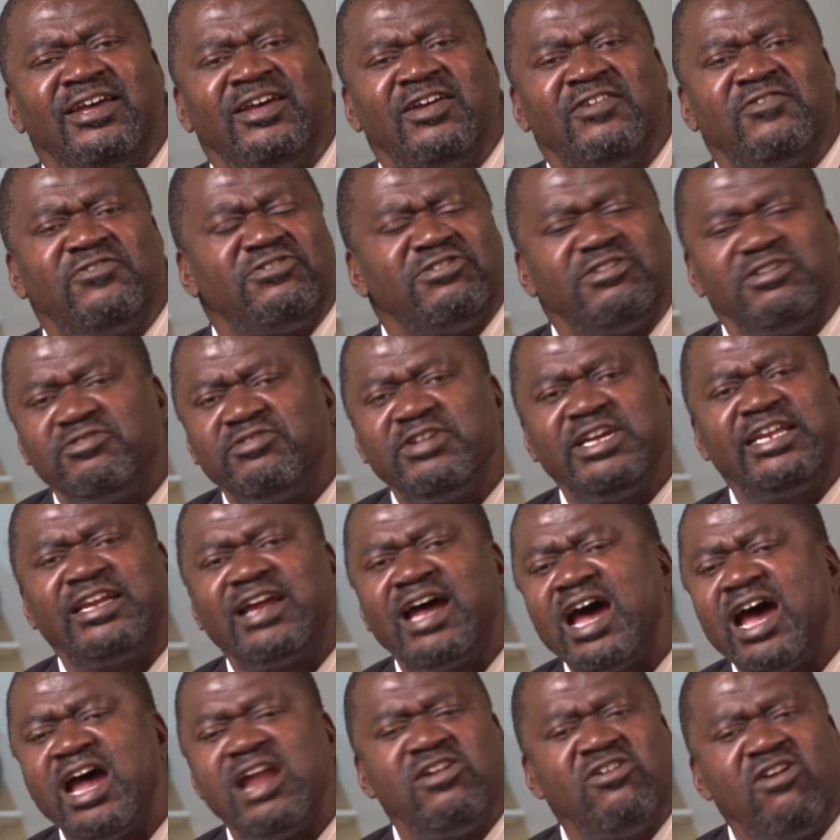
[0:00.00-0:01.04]
for a
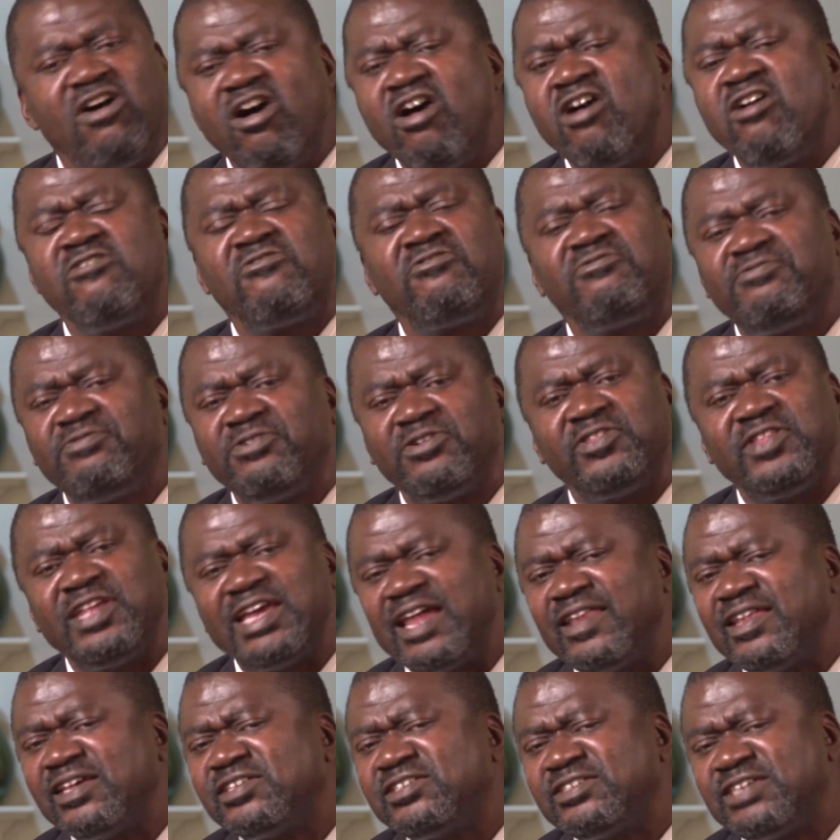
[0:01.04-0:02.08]
rerun or for the
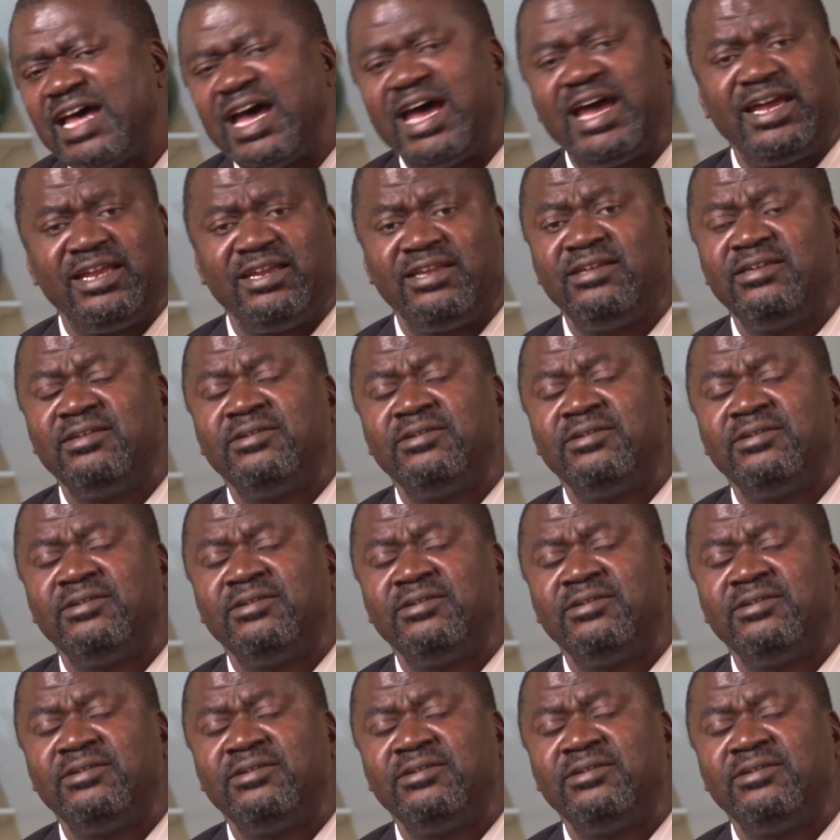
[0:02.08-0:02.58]
other side.